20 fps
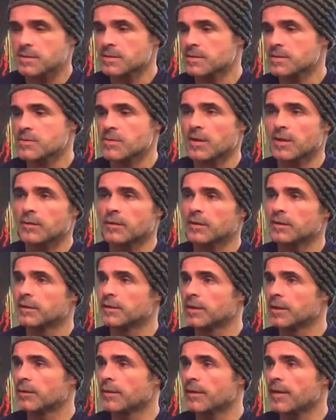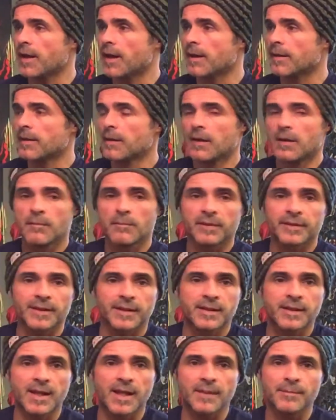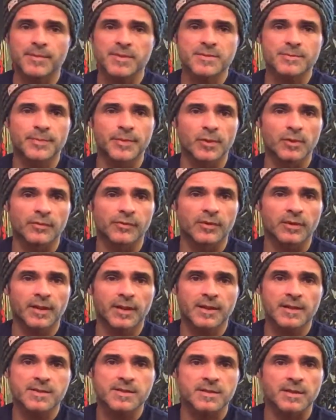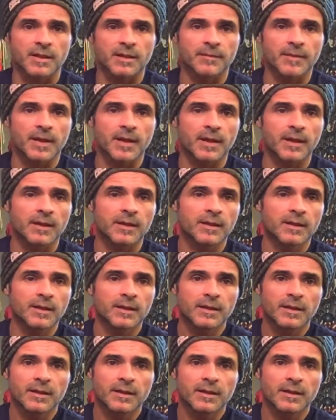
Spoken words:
So I don't want to deal with that. But the cape is beautiful. Look at this thing, man.